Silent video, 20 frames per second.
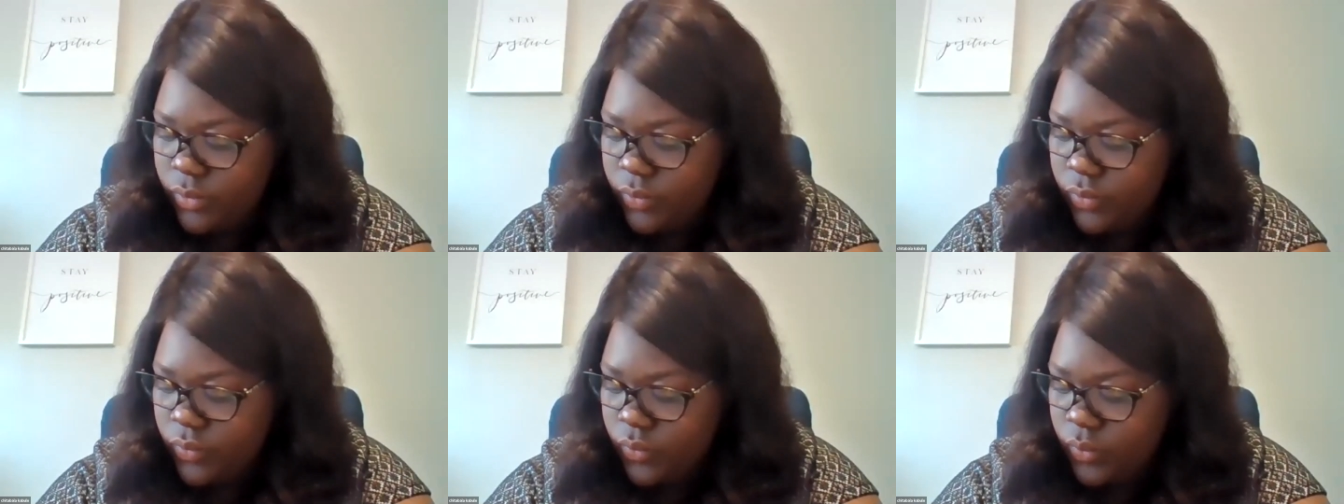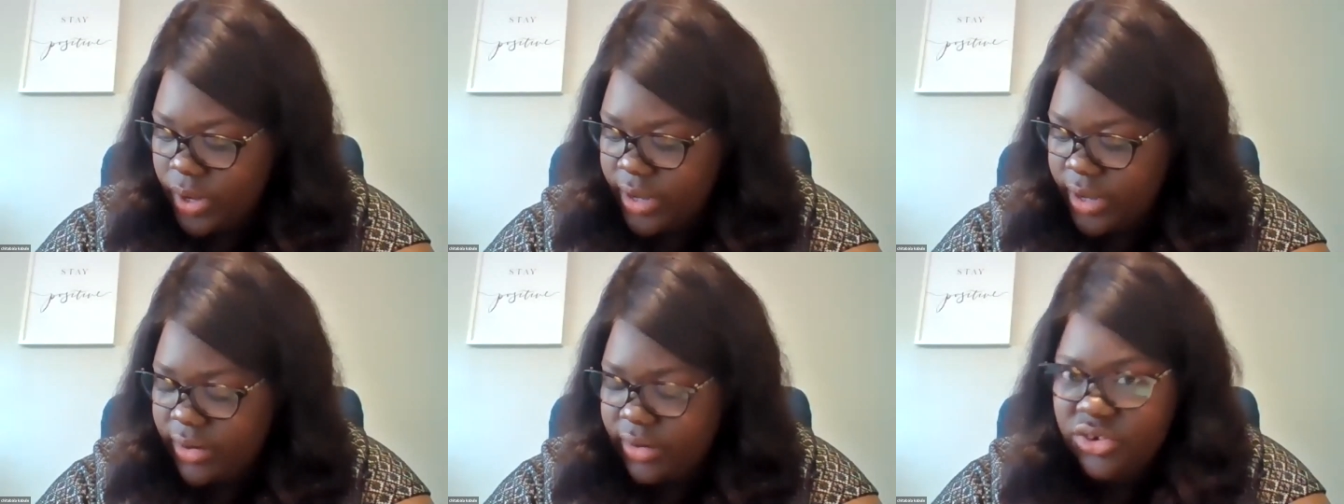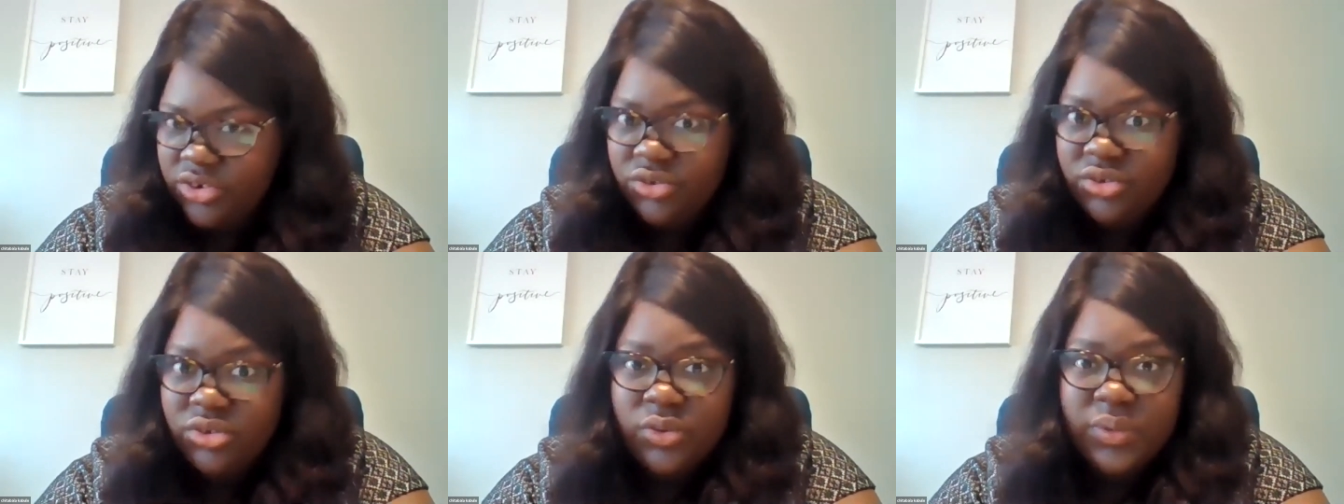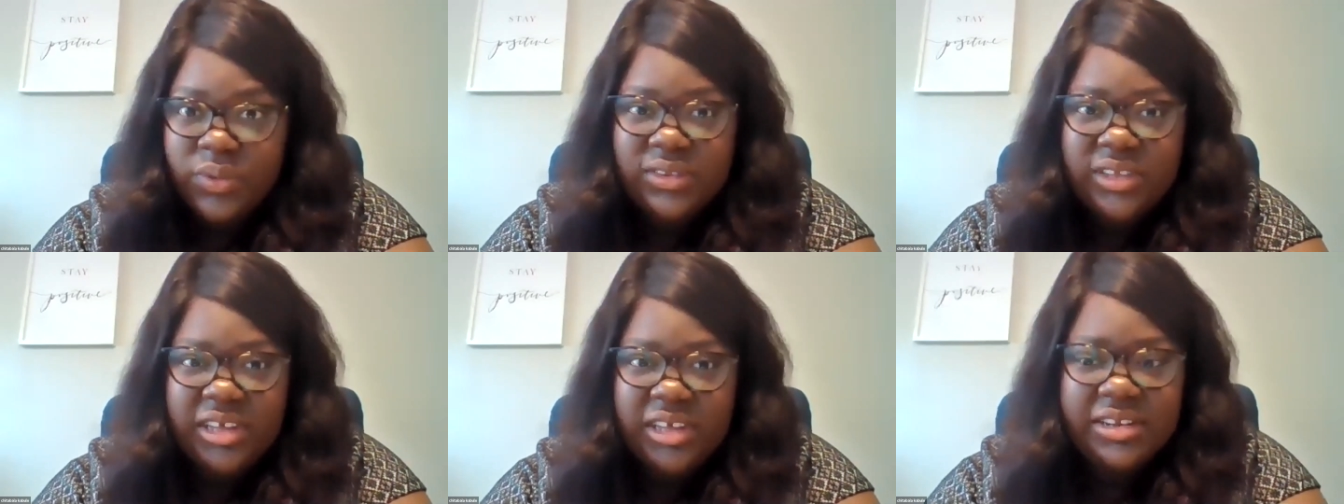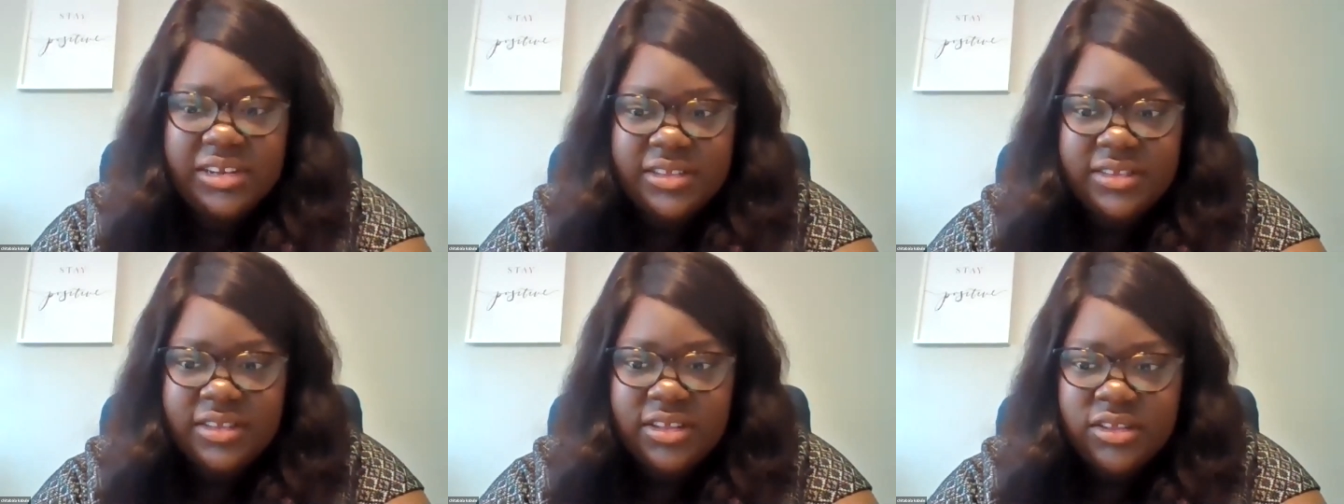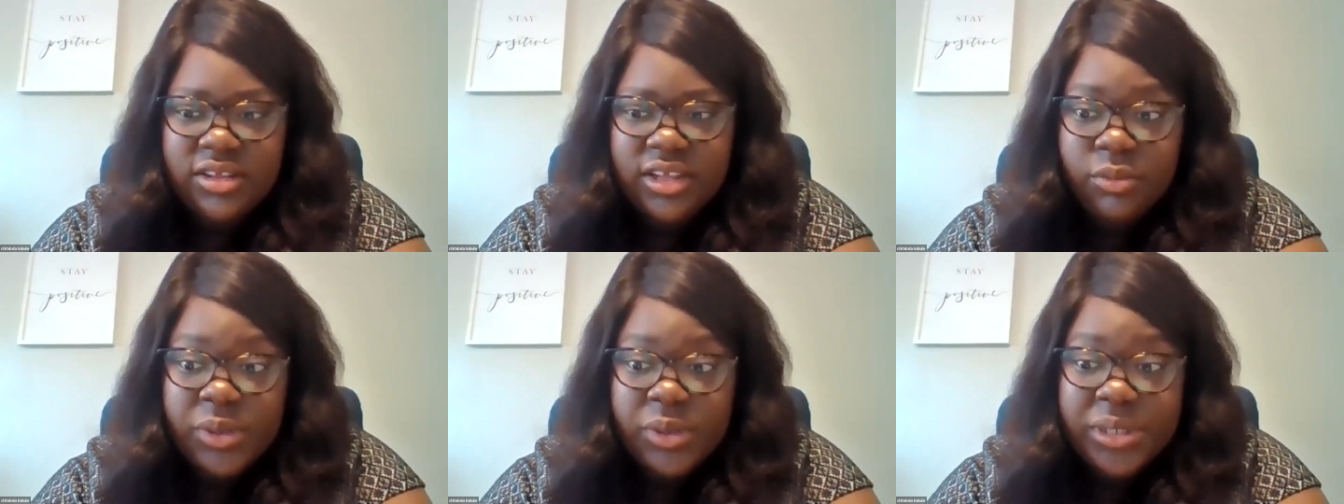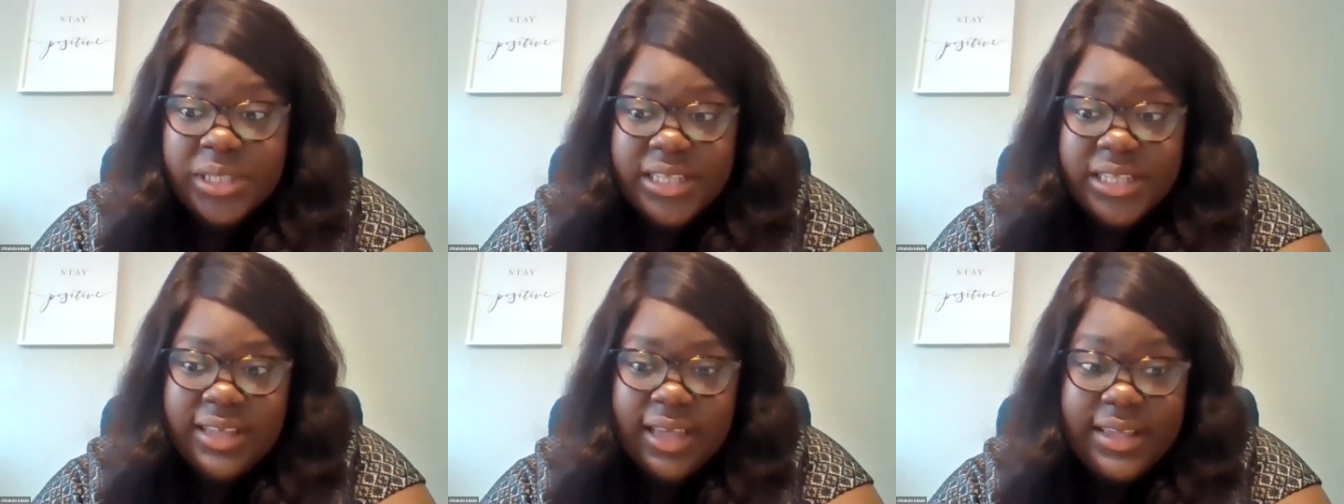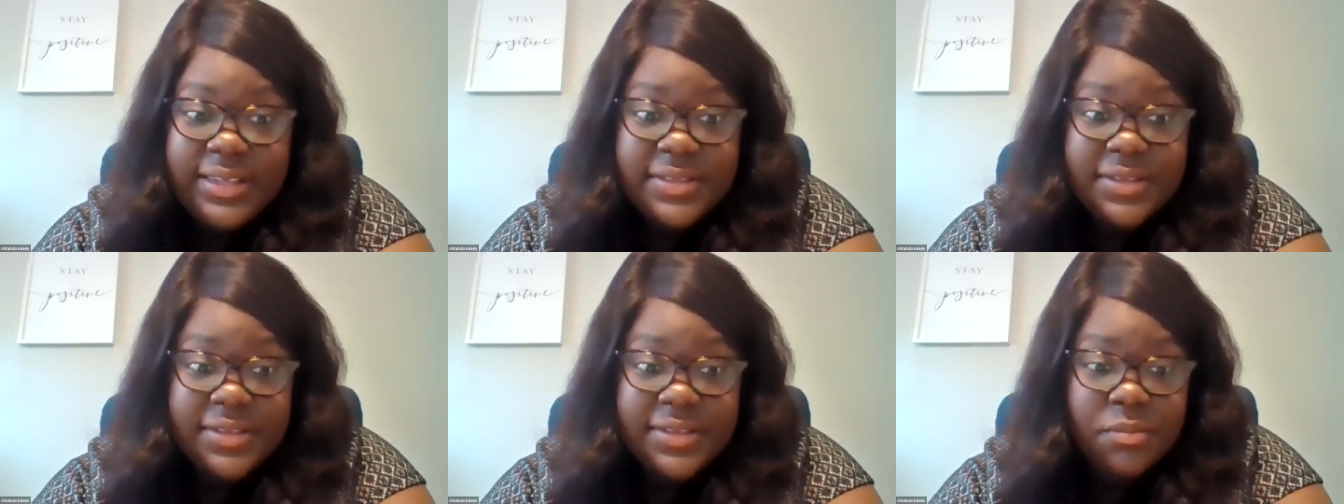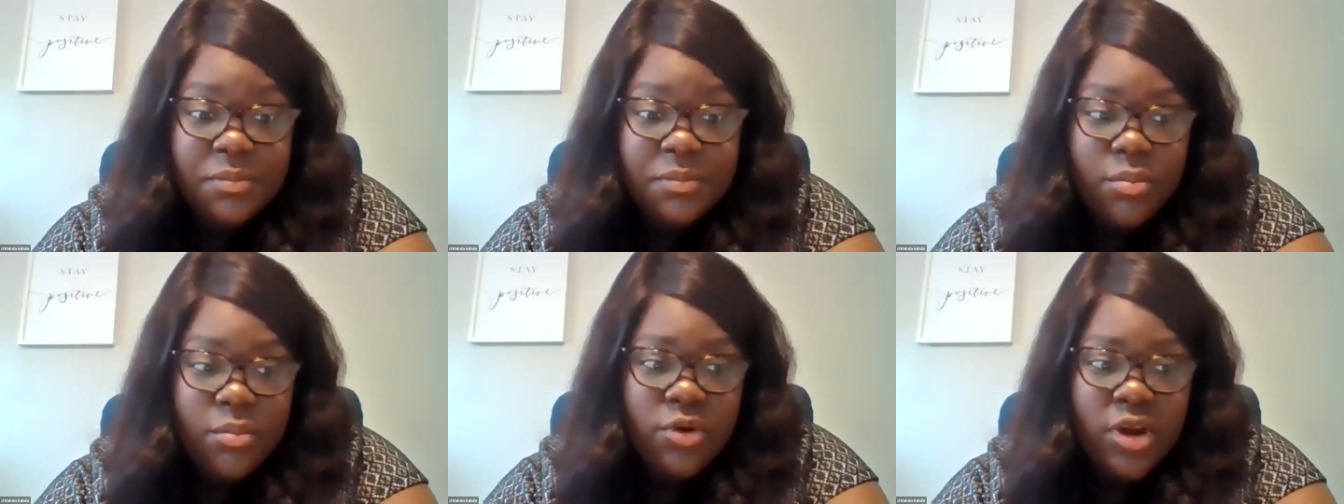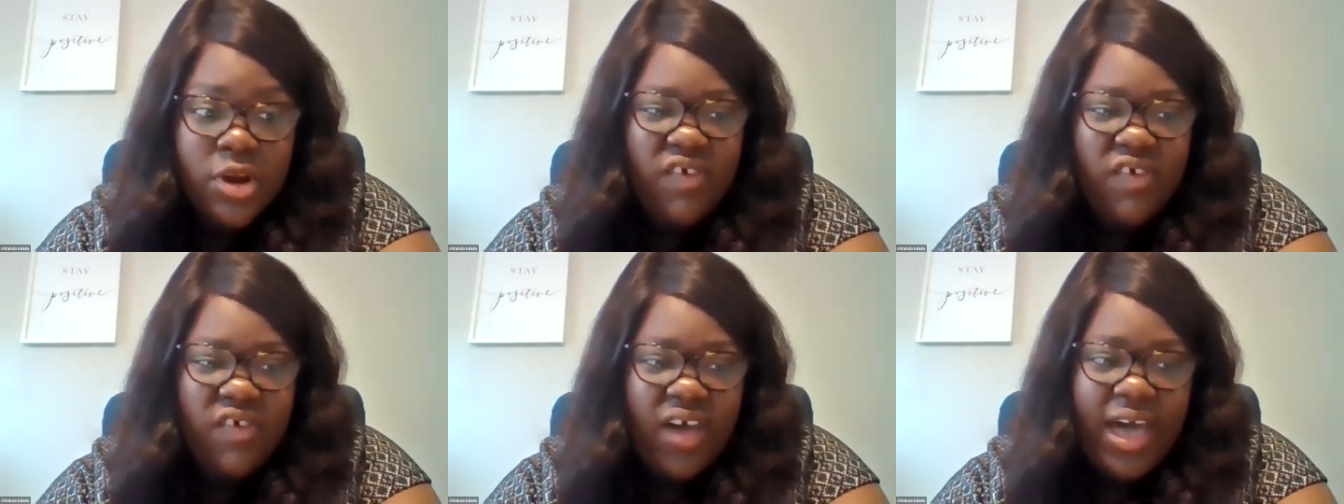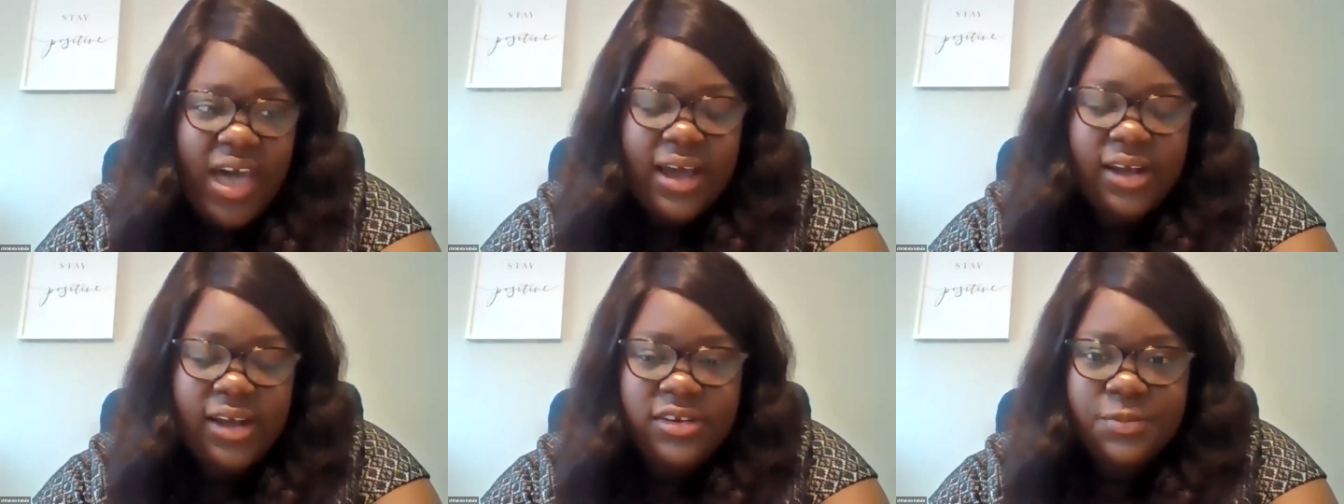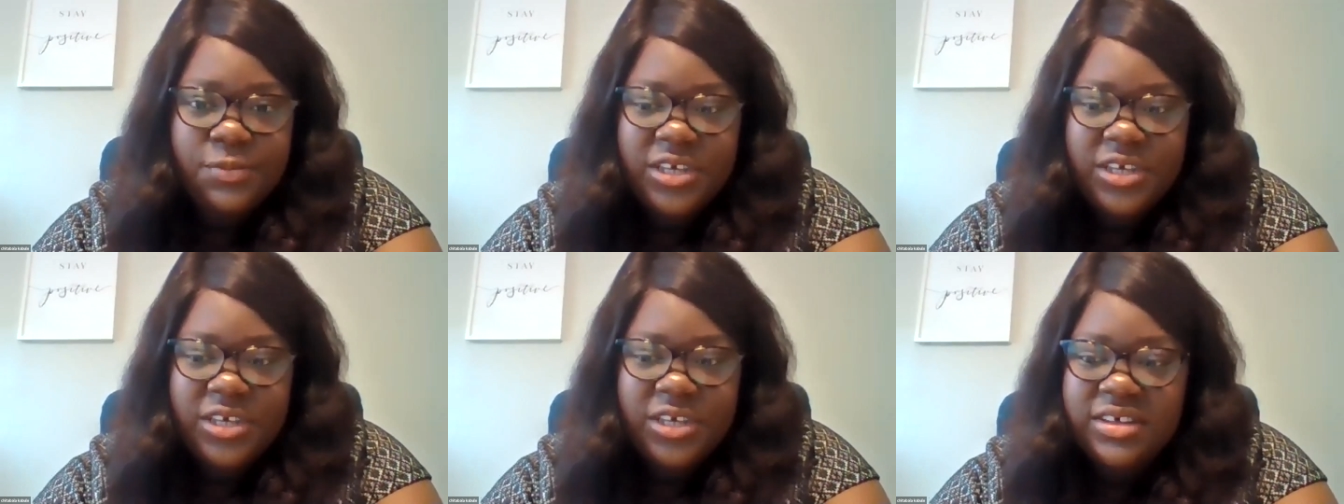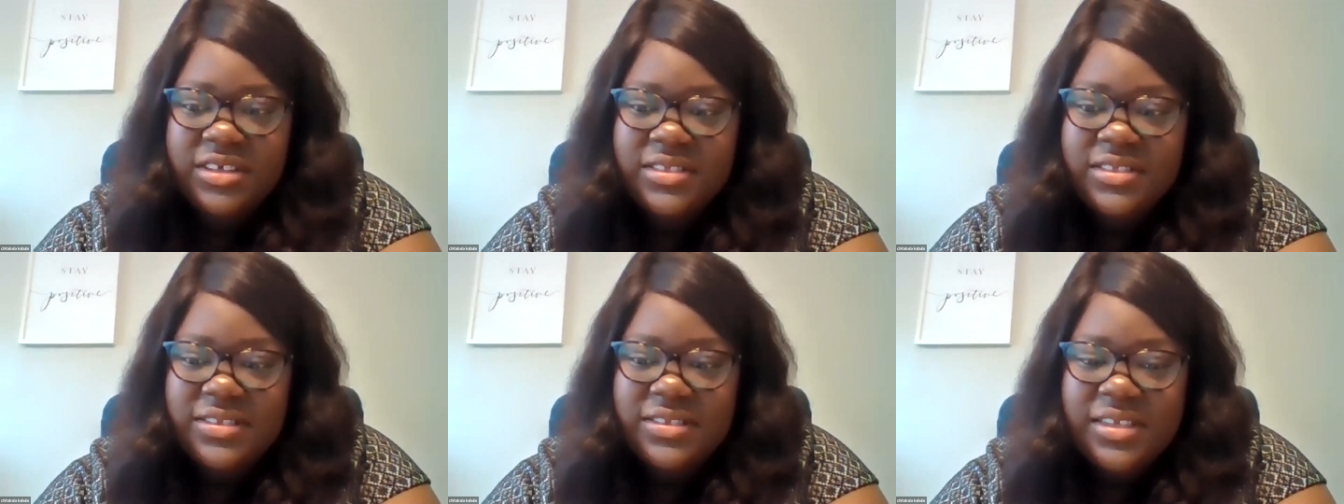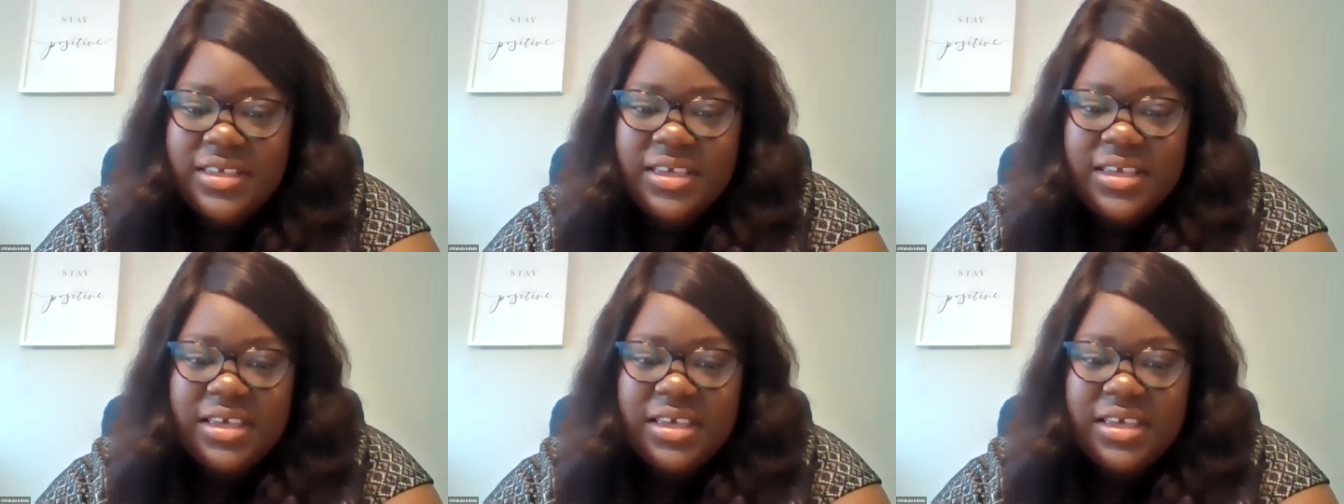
what Sue said is it really takes a brave act, because